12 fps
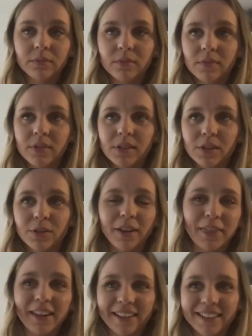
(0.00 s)
So at
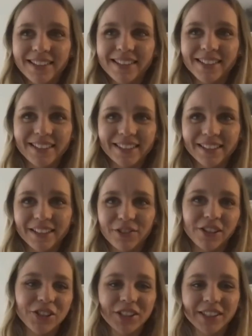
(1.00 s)
the end, the
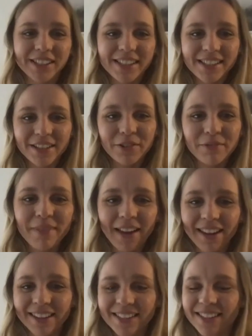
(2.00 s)
question still
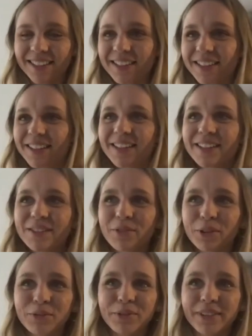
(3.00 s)
remains,
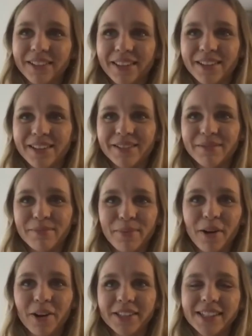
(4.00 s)
what will the
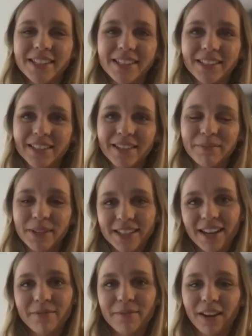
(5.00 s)

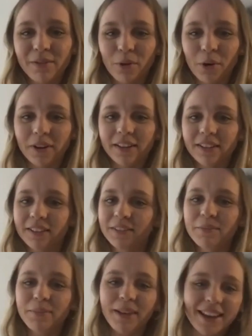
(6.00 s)
post-pandemic
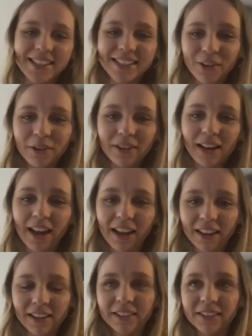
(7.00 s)
workplace look
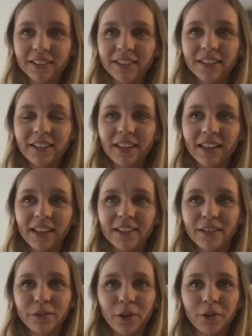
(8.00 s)
like?
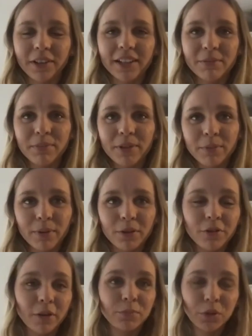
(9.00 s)
And if only people
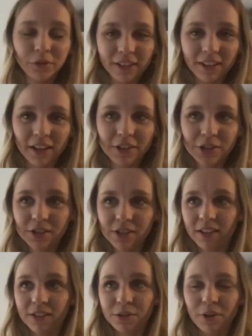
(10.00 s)
who are privileged
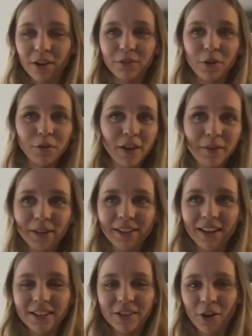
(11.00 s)
and who have no
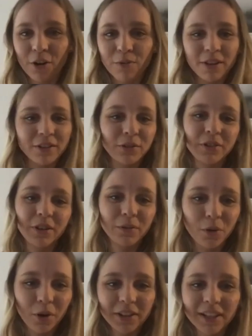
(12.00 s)
family at home and who can
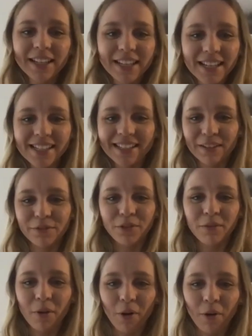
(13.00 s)
work easily
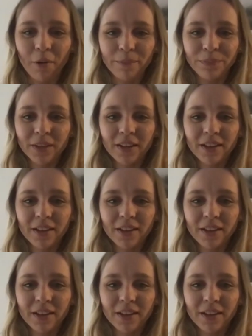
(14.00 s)
from home